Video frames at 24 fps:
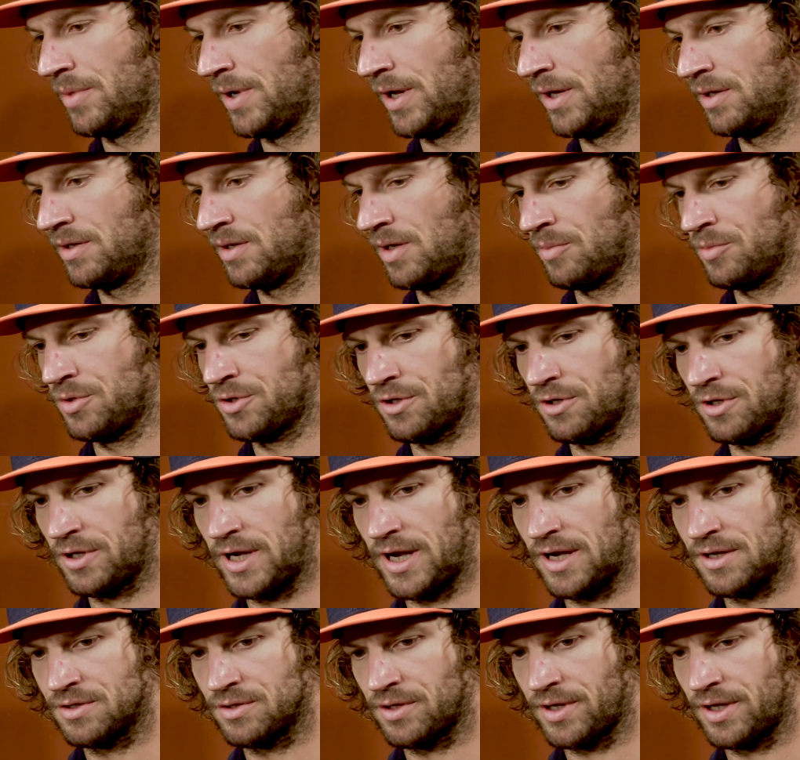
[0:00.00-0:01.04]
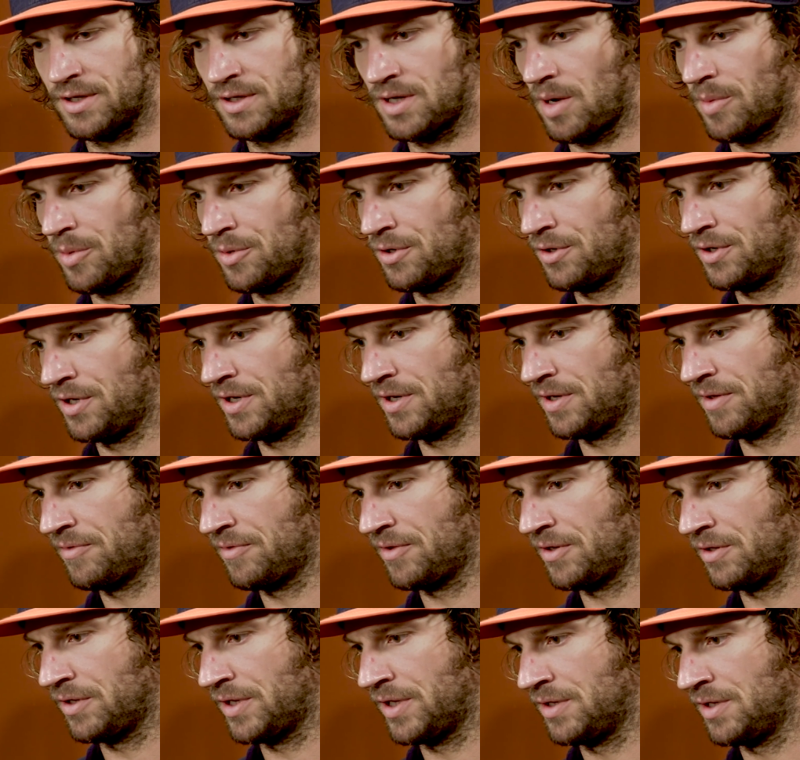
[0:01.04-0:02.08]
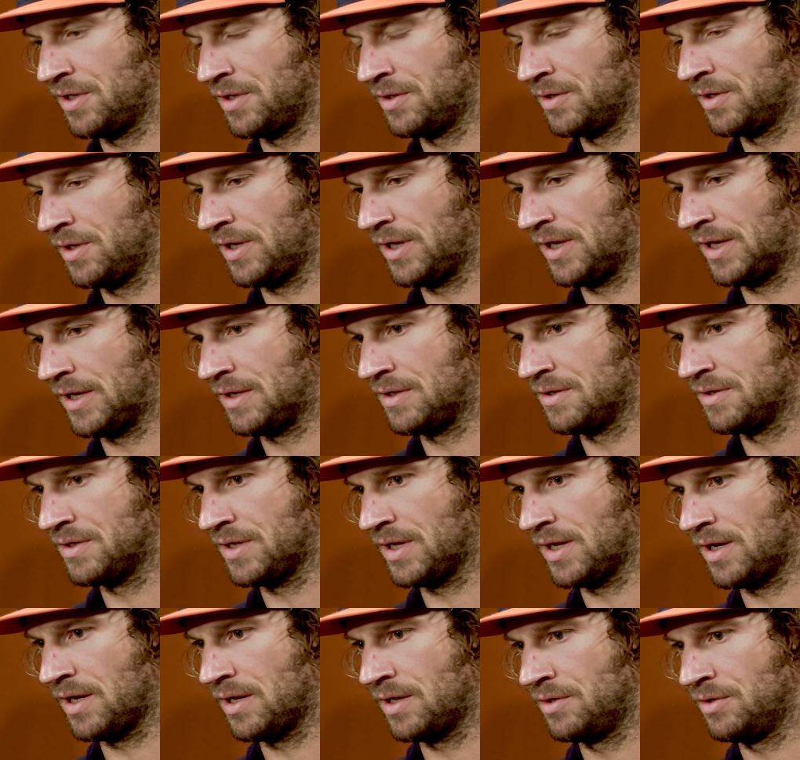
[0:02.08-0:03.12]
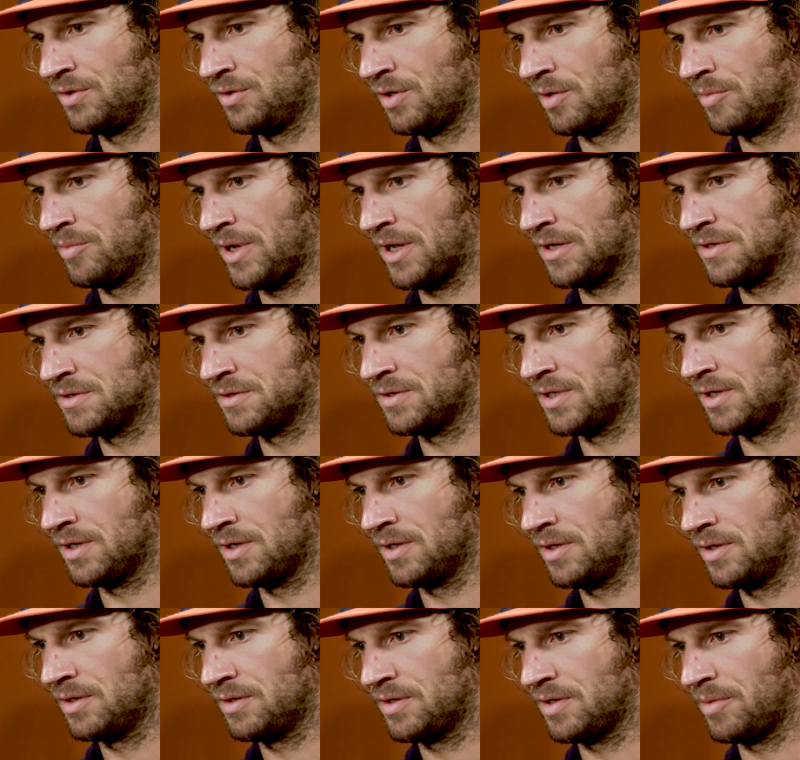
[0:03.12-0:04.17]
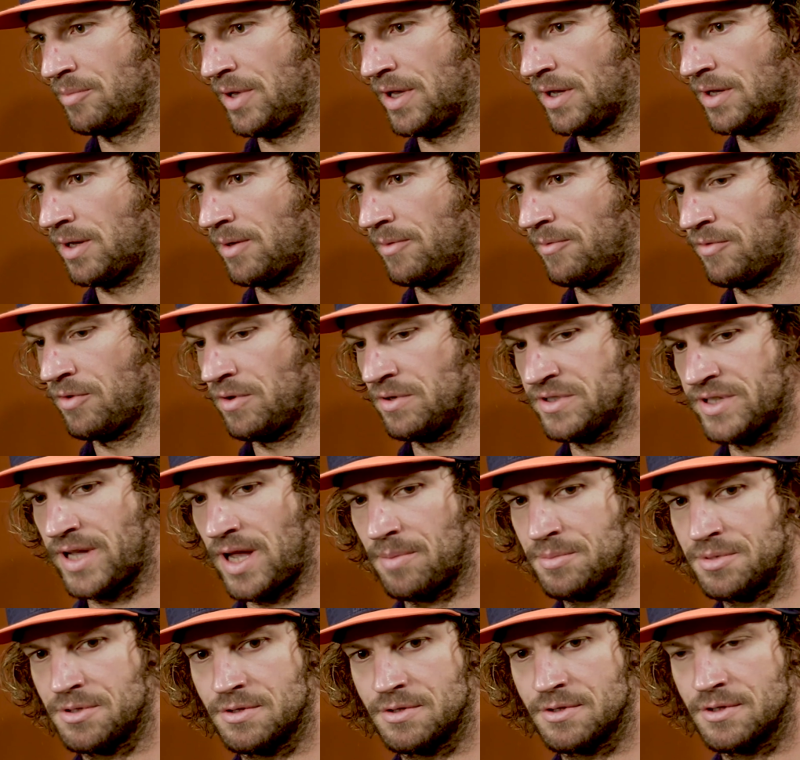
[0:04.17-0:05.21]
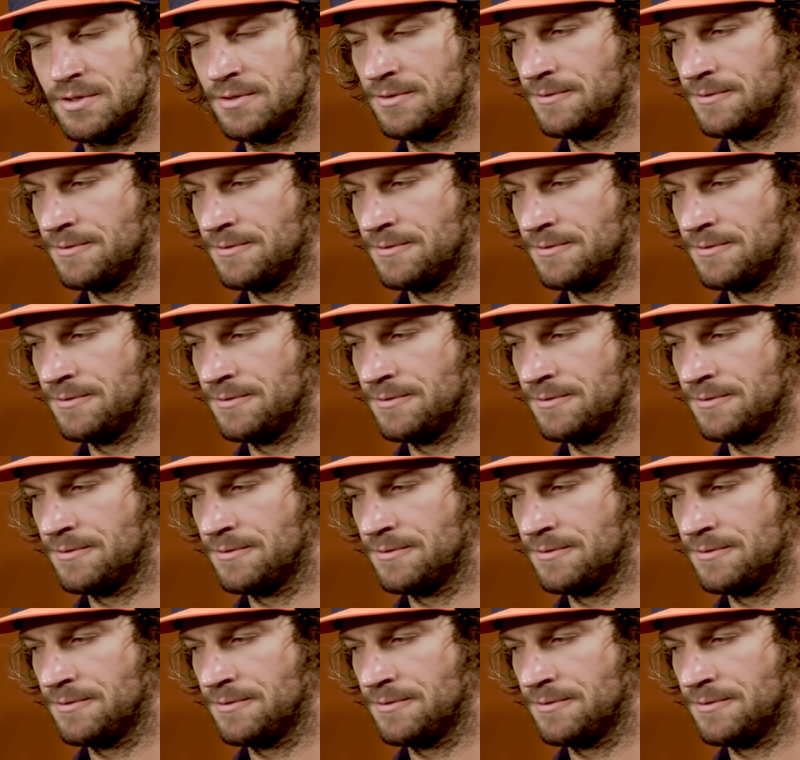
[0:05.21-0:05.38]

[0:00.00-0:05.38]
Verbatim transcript: But I'm sure guys will get an opportunity to fill in and and uh, do our best to to make up for his absence.